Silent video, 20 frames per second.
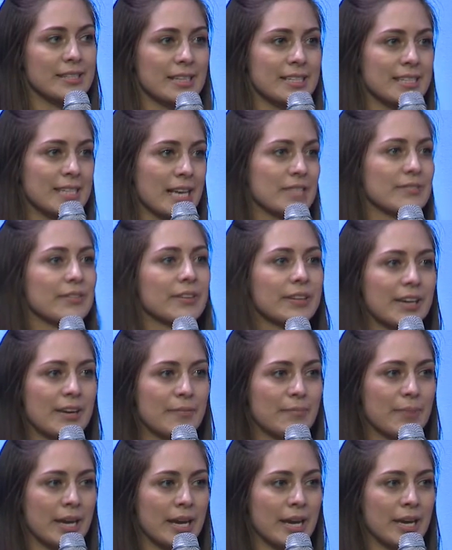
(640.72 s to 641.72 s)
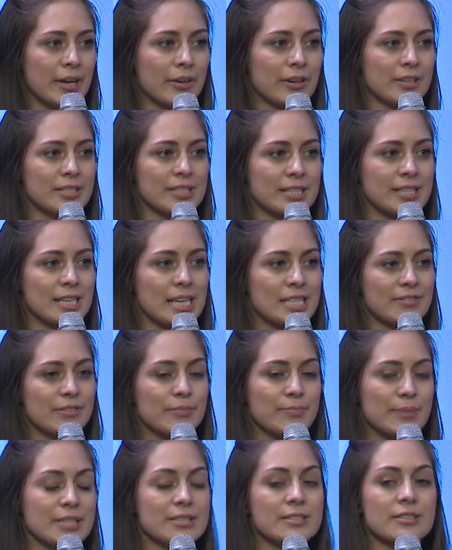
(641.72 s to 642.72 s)
a successful campaign or a successful
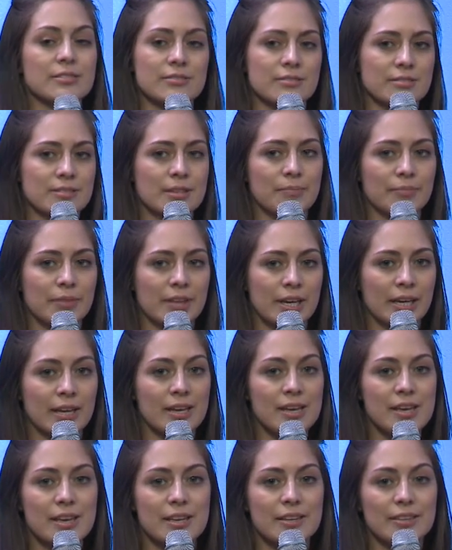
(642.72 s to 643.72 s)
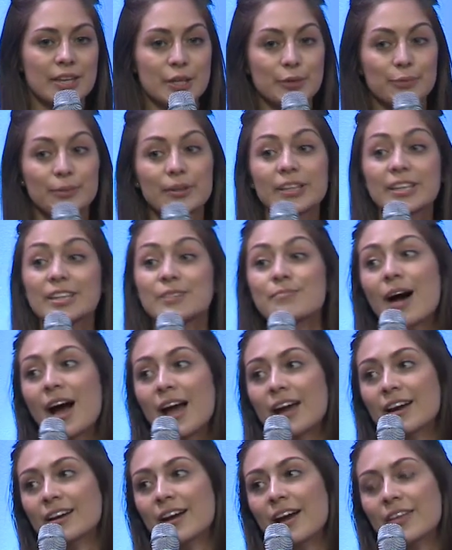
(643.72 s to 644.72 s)
business or something that you really
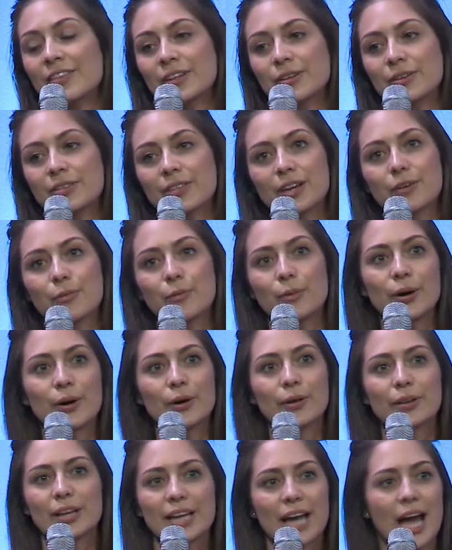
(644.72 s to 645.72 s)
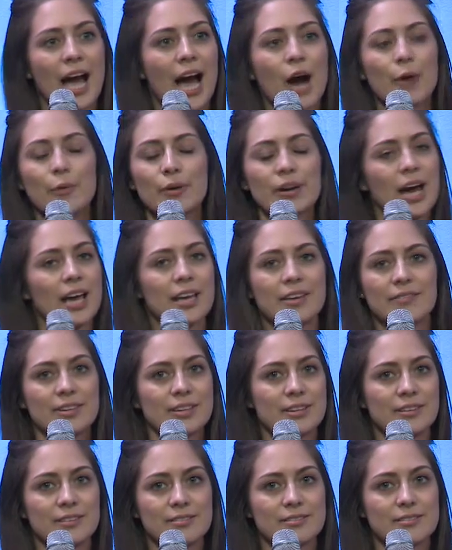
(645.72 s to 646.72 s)
admire and then you think, whoa, like how would I
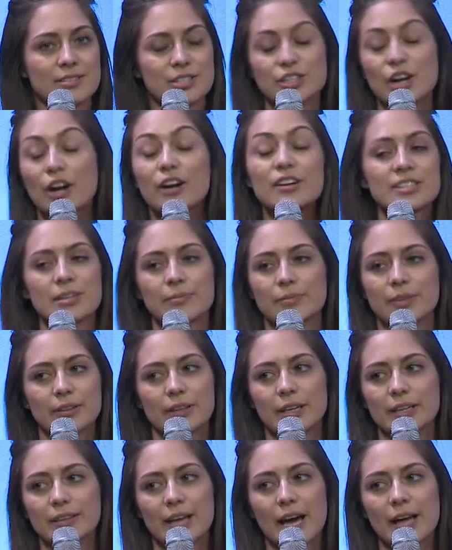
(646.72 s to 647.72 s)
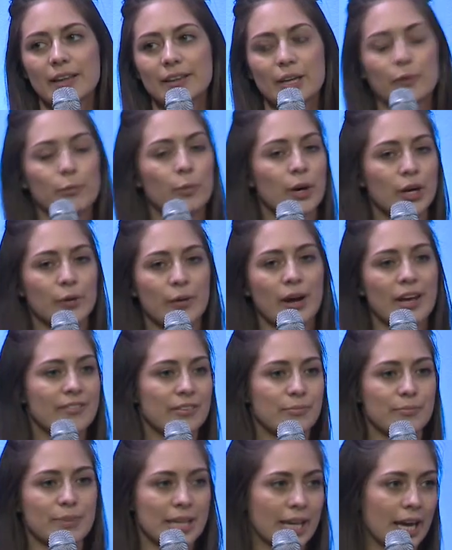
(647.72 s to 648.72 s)
even start something like that? Like where do I
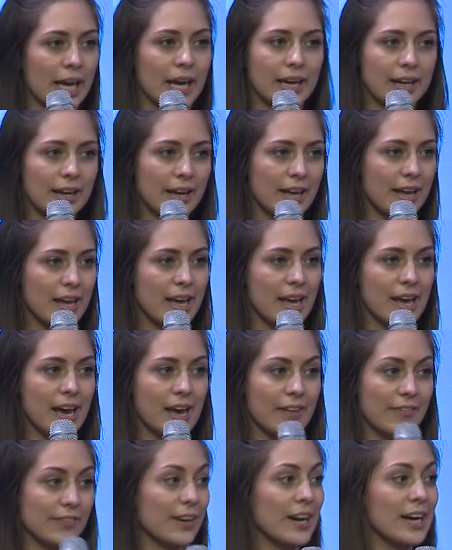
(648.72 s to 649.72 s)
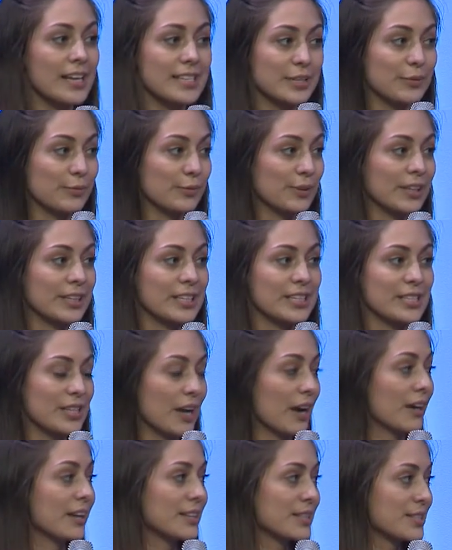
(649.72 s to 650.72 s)
even begin? And for us, it really
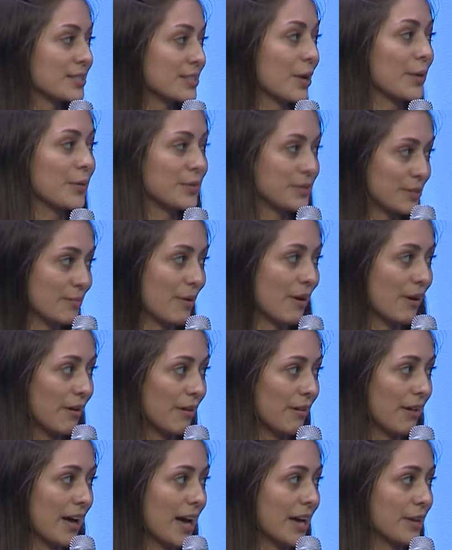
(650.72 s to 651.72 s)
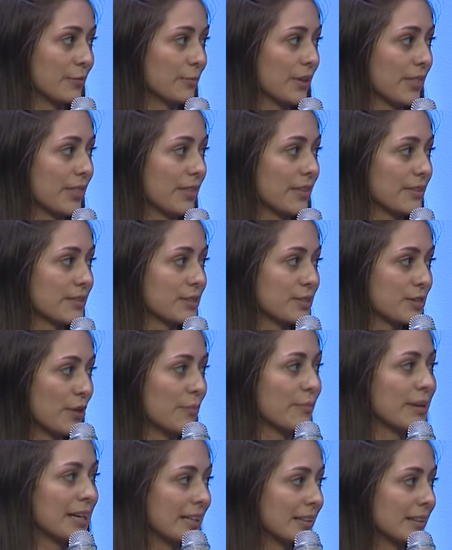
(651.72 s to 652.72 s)
started so small and with so
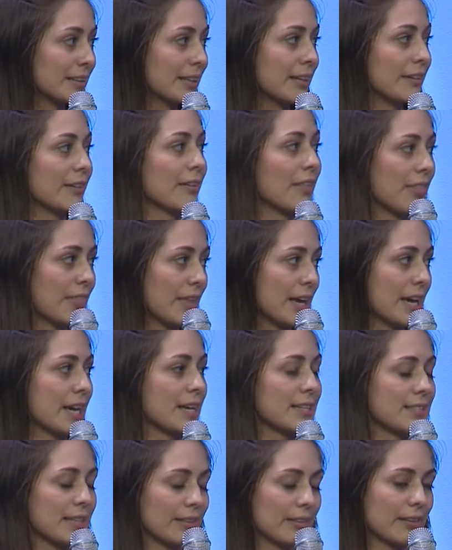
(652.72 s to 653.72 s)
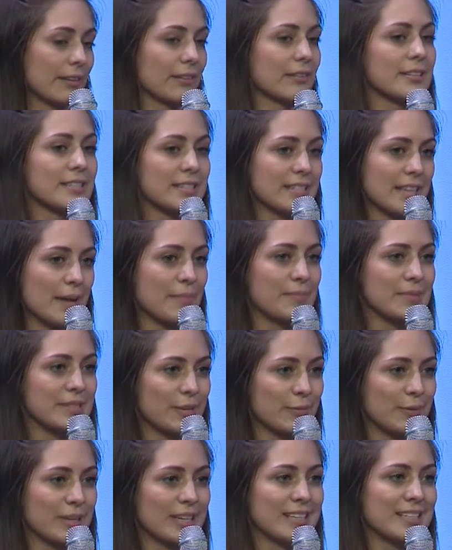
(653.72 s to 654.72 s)
many little things and little steps
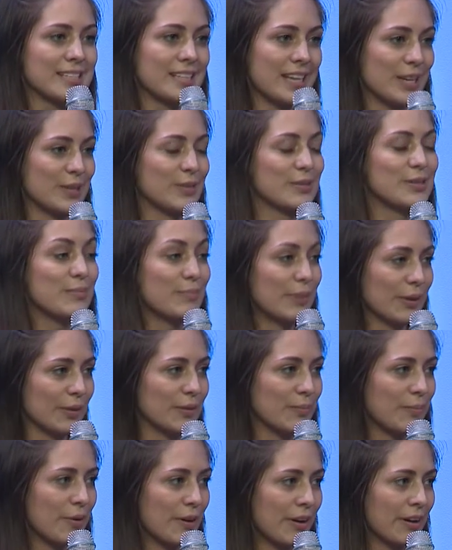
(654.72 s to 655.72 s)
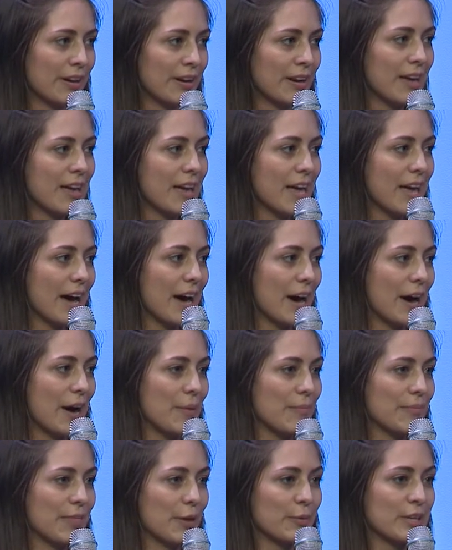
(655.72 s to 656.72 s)
that we continue to build upon
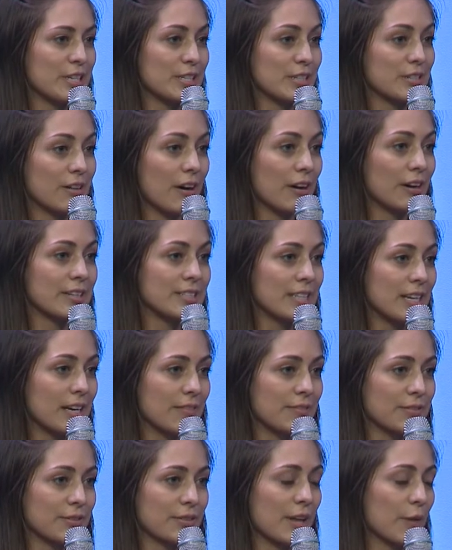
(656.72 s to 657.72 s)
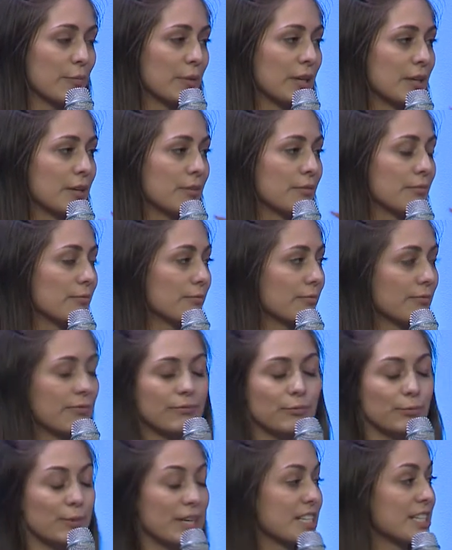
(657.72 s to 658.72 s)
that we just taught ourselves or that we
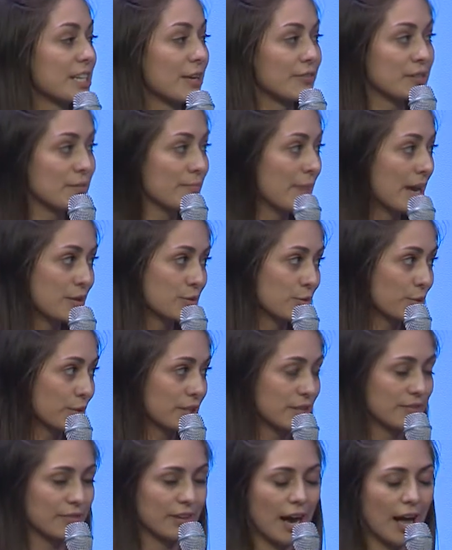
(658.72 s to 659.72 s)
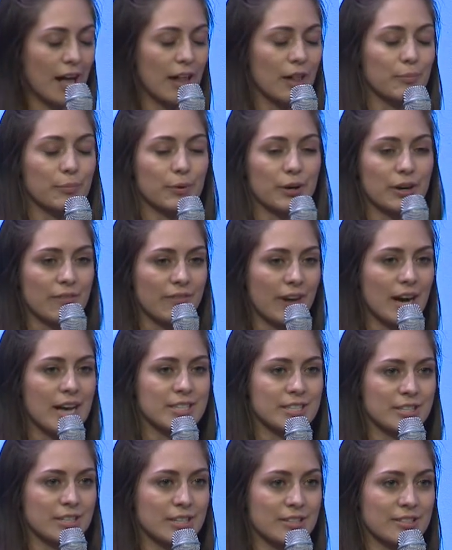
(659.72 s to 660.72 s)
reached out to mentors for help or
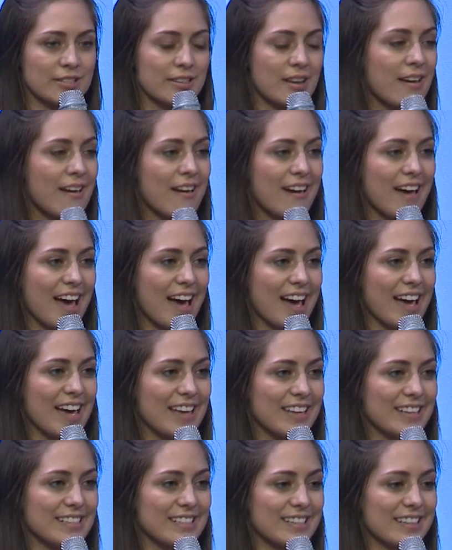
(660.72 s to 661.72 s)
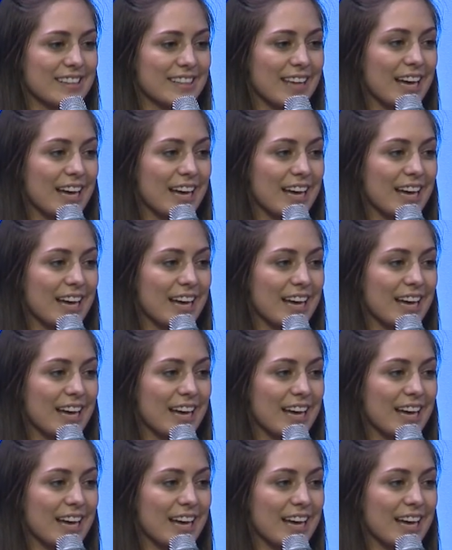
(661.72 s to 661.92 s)
advisors. And